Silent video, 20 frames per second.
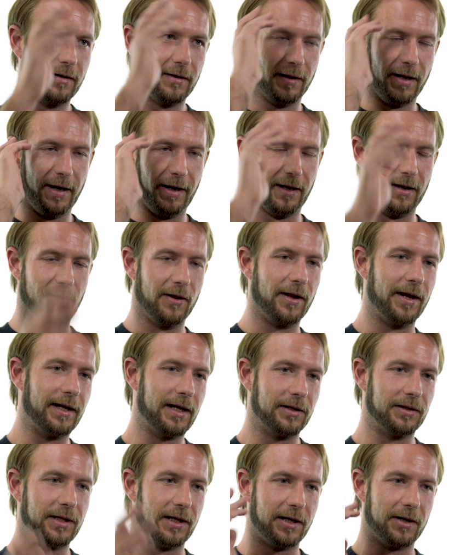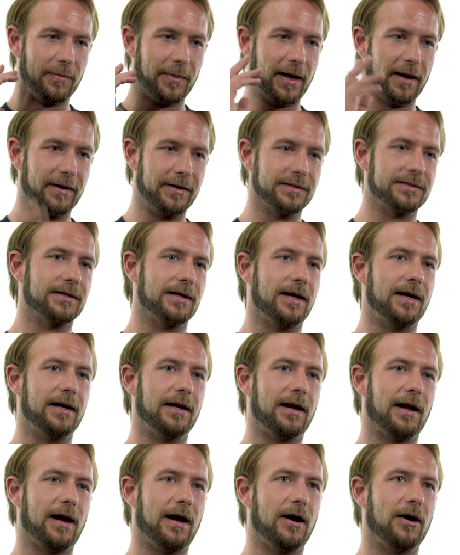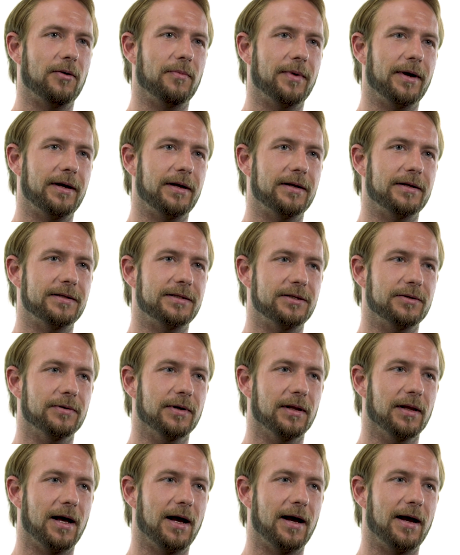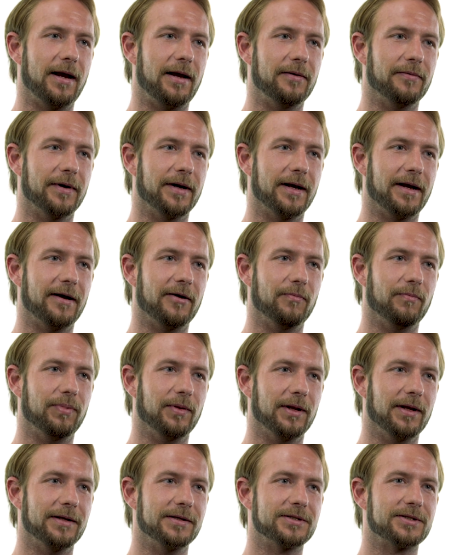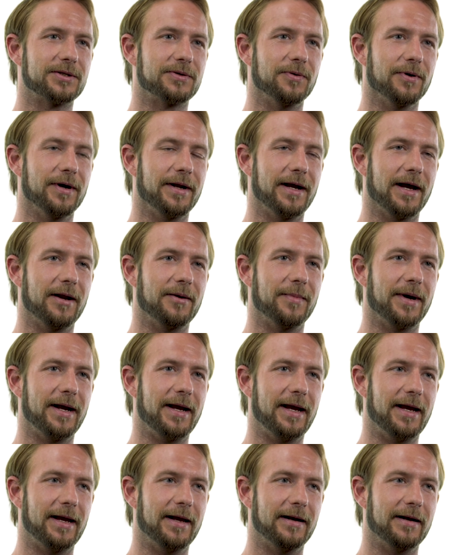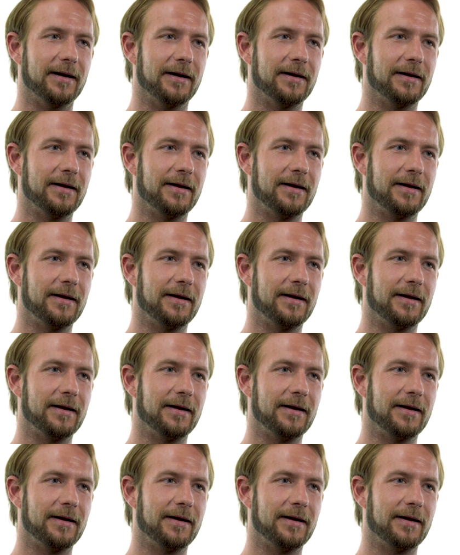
Like, and all I can think about is like, how am I gonna do a line when I have blood squirting out of my head?